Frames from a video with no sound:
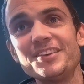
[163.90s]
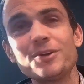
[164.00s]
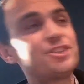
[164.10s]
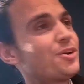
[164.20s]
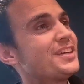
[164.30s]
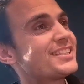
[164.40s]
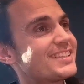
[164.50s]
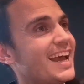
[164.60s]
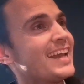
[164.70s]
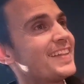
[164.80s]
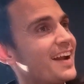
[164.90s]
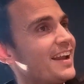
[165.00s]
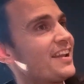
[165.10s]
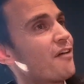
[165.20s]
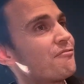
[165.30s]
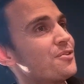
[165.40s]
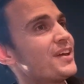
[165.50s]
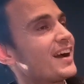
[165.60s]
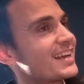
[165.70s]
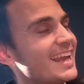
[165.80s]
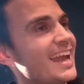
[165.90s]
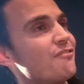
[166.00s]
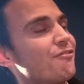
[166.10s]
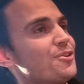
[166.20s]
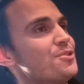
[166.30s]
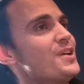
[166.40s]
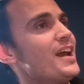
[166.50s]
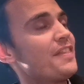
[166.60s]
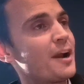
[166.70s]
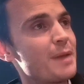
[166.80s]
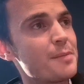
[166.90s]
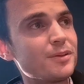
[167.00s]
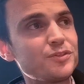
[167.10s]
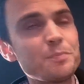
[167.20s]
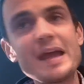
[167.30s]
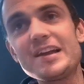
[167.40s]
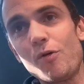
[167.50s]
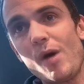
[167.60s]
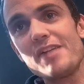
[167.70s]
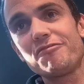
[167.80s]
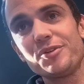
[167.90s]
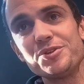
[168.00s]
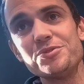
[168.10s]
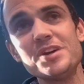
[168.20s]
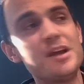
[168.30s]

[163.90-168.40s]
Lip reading: Don't you understand that I love you, that I care for you, that I'm able to make a way for you?"